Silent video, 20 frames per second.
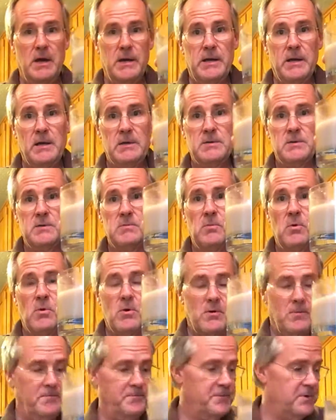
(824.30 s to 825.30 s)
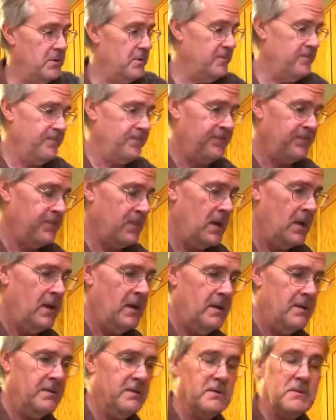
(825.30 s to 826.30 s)
I got some more. So
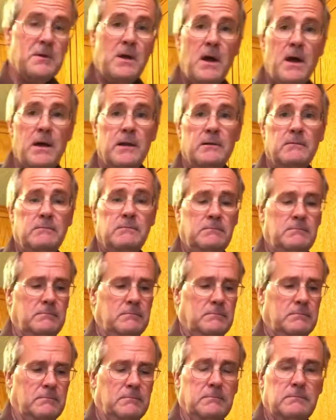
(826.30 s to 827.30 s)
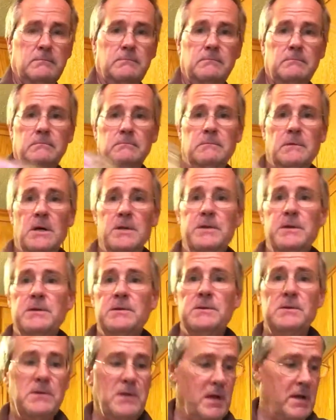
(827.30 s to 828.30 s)
there's that and
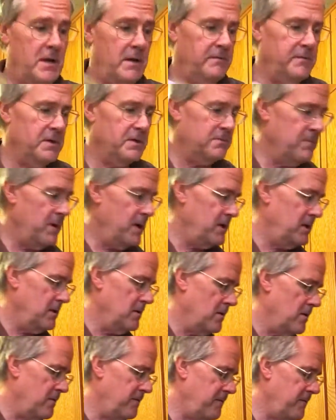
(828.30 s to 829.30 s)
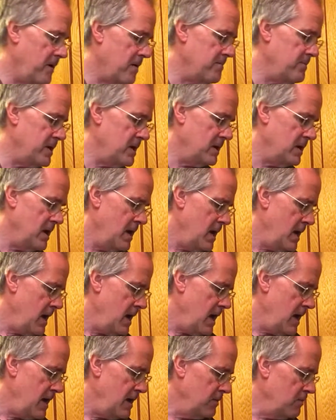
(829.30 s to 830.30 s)
this, and I've just made, you know, a fair bit.
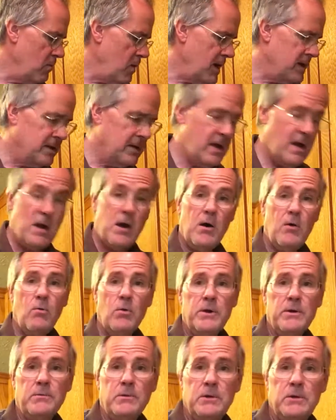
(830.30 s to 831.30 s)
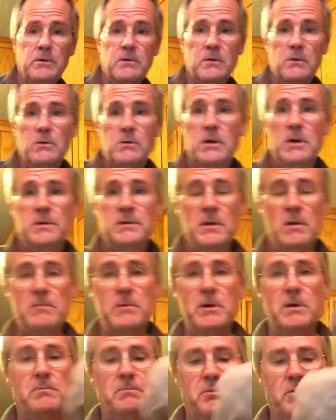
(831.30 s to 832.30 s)
And right now what I'm going to do is I'm
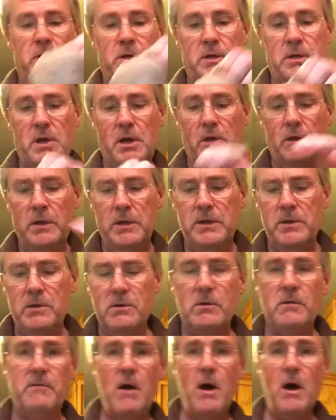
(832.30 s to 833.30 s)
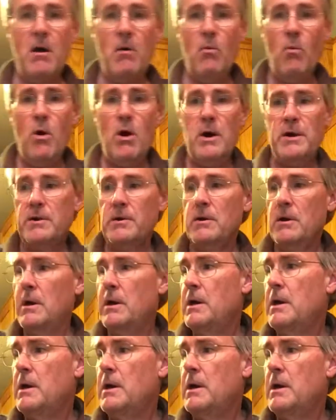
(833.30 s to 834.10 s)
going to put a liter of hot water,